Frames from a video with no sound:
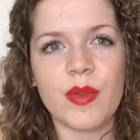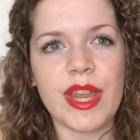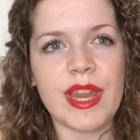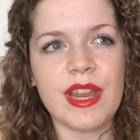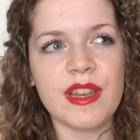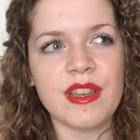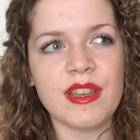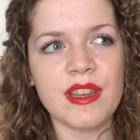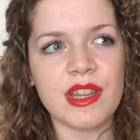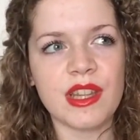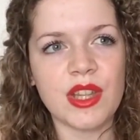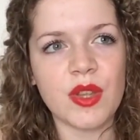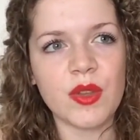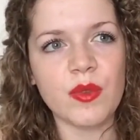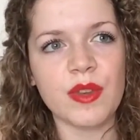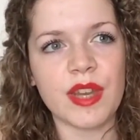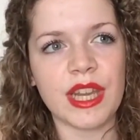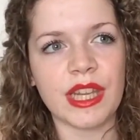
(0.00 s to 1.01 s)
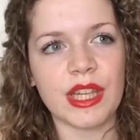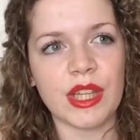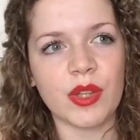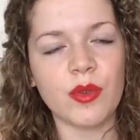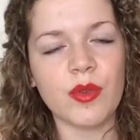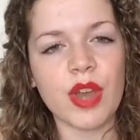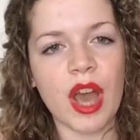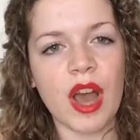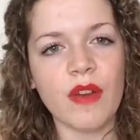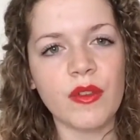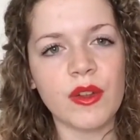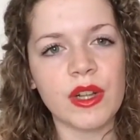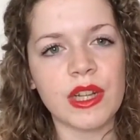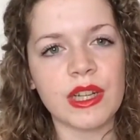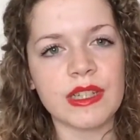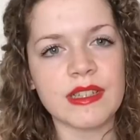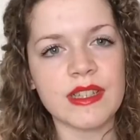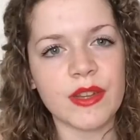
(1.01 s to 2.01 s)
In uni, you
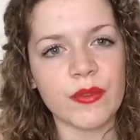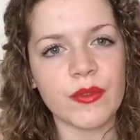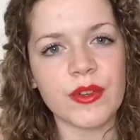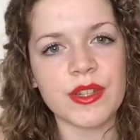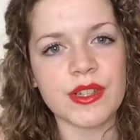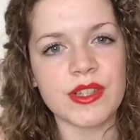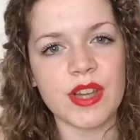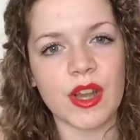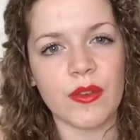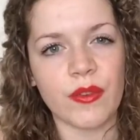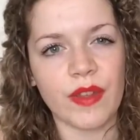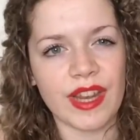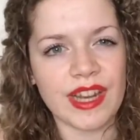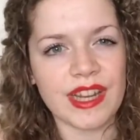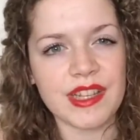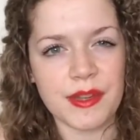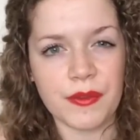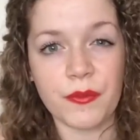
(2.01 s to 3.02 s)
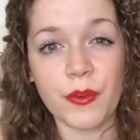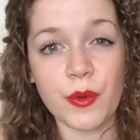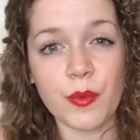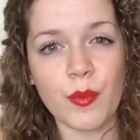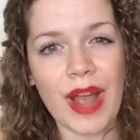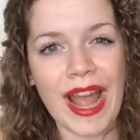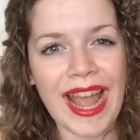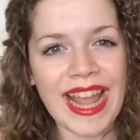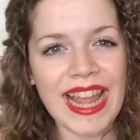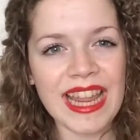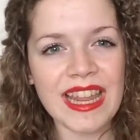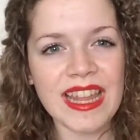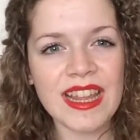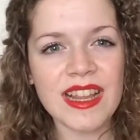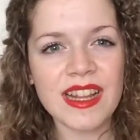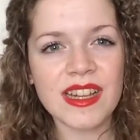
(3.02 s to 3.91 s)
cover different stuff in a different way,